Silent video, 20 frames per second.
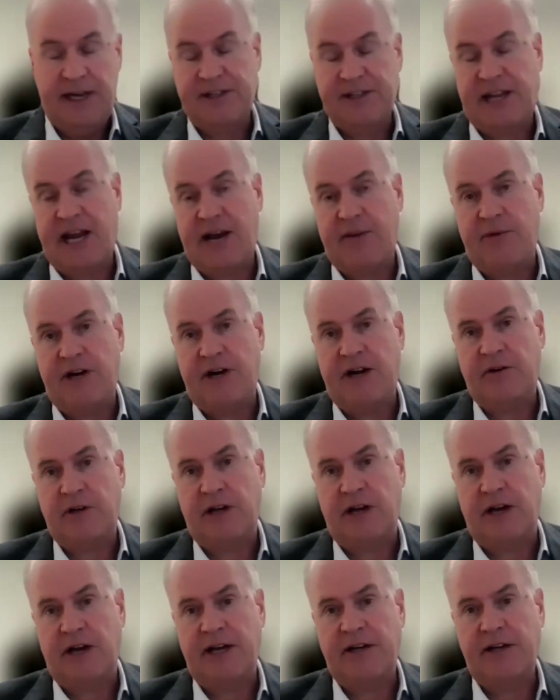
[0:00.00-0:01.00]
And as Cameron
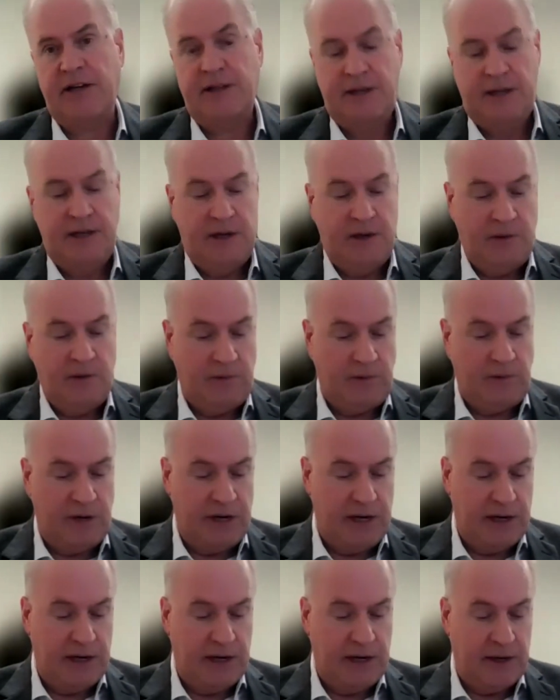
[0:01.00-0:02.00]
outlined,
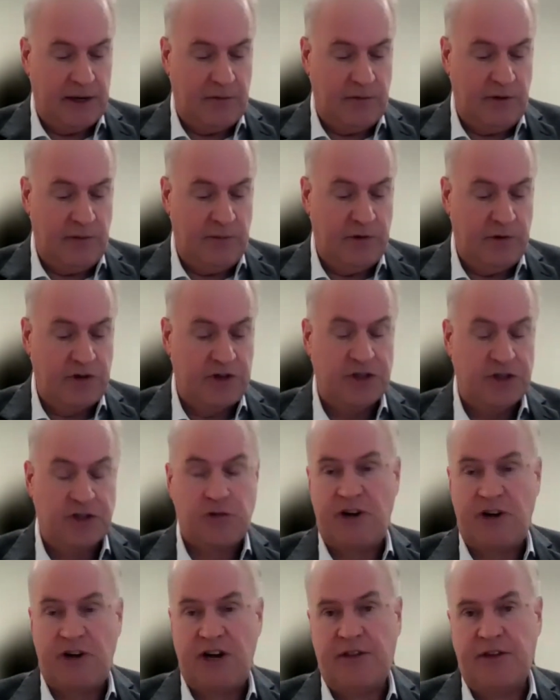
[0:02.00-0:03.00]
we
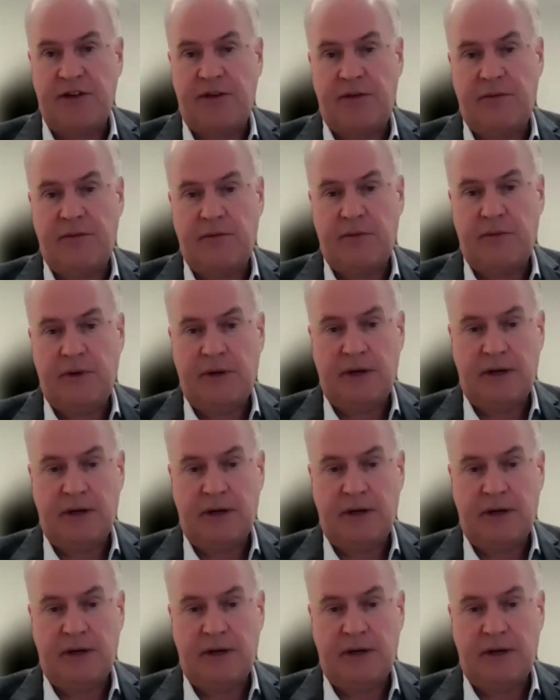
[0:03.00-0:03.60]
purchased greater than